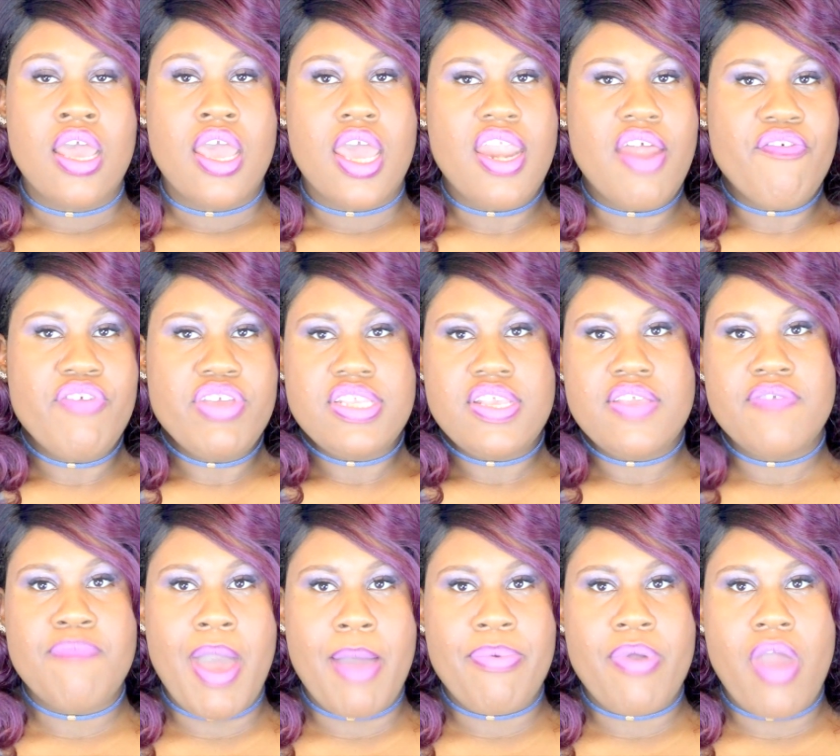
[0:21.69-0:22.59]
and I
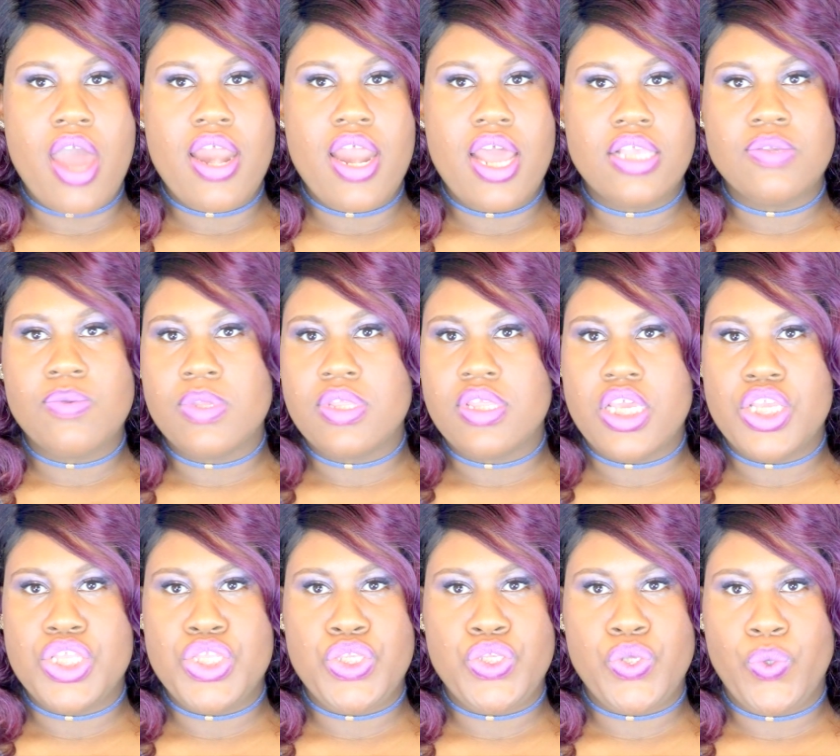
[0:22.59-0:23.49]
received my products
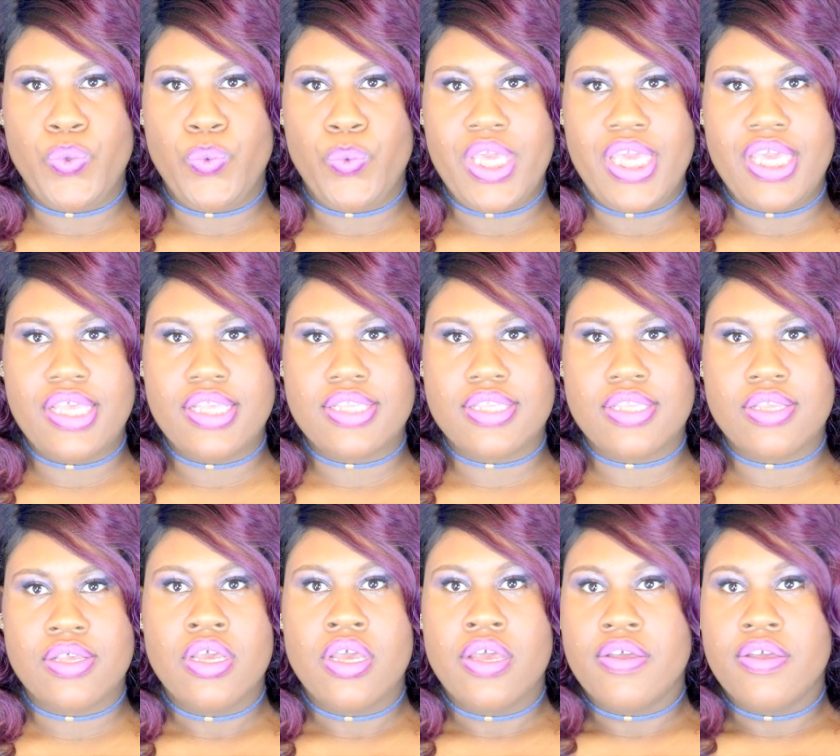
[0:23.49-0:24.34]
within two weeks.